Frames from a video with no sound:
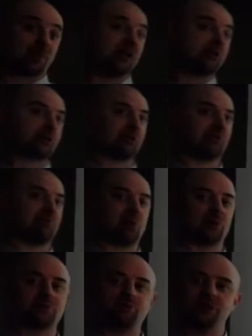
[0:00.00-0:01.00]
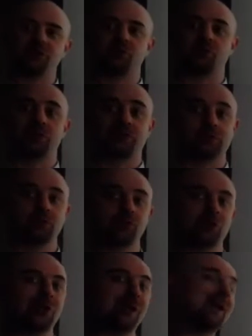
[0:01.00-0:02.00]
of both spatial resolution
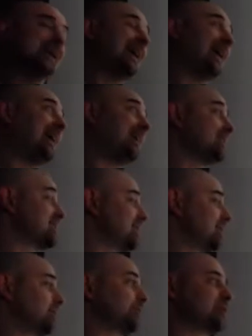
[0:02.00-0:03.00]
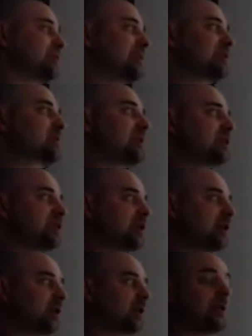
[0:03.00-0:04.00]
and signal-to-noise ratio,
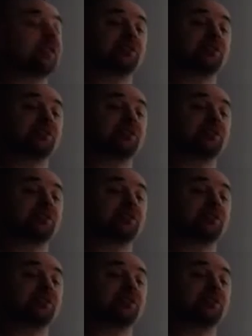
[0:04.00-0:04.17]
let's talk